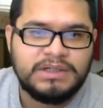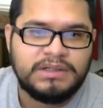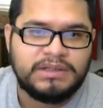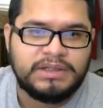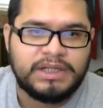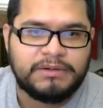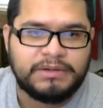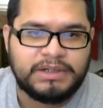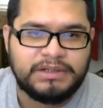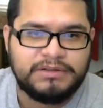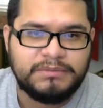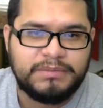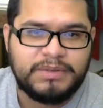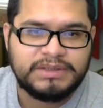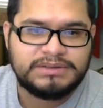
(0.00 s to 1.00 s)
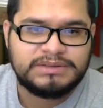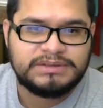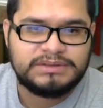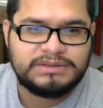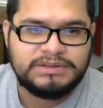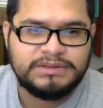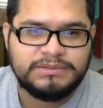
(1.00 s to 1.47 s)
Now we're going to do
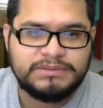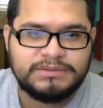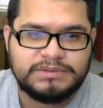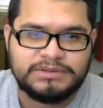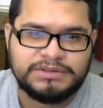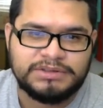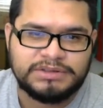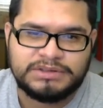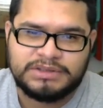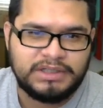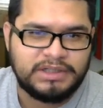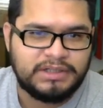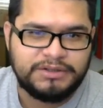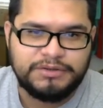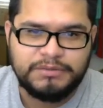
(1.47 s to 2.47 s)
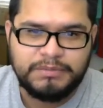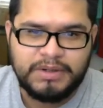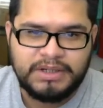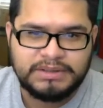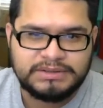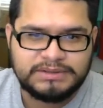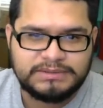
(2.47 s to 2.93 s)
box 2, so you just click on new
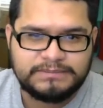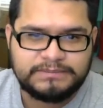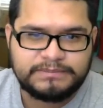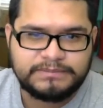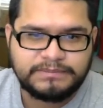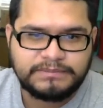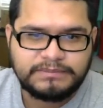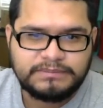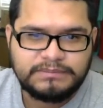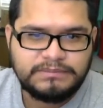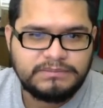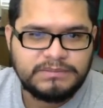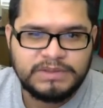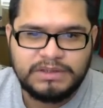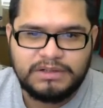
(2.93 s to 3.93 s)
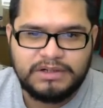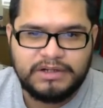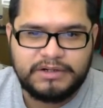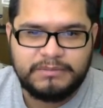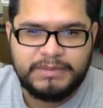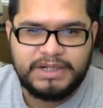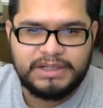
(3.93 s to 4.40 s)
box,
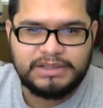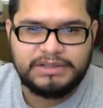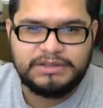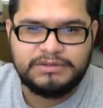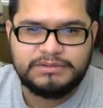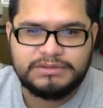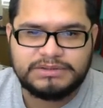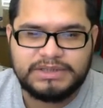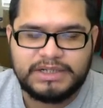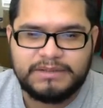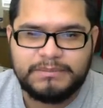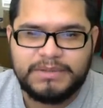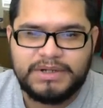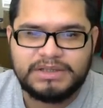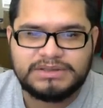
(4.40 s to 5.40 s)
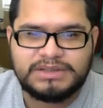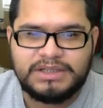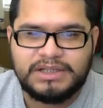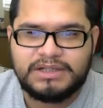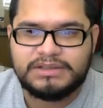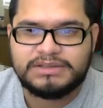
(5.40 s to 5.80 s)
automatically new second box, click on the